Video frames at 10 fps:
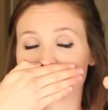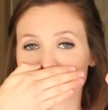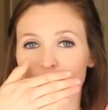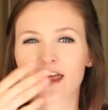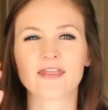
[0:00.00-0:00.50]

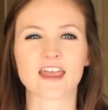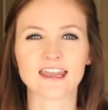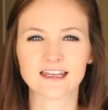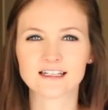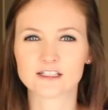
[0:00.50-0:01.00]
So that they
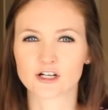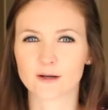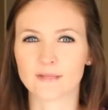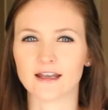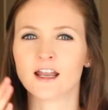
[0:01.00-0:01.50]
can
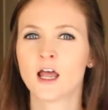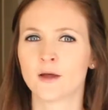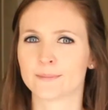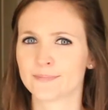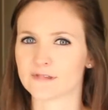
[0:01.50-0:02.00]
determine,
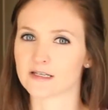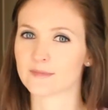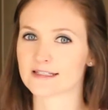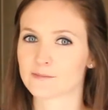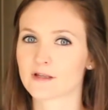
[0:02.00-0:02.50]
did
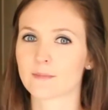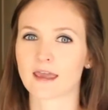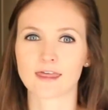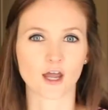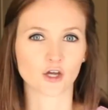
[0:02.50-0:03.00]
Miss Emily
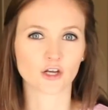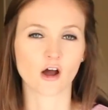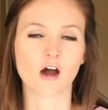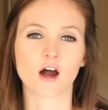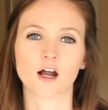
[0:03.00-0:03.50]
make that good
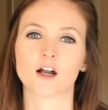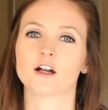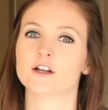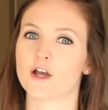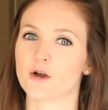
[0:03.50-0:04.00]
R
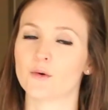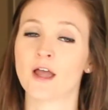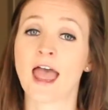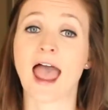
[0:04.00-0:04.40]
or no?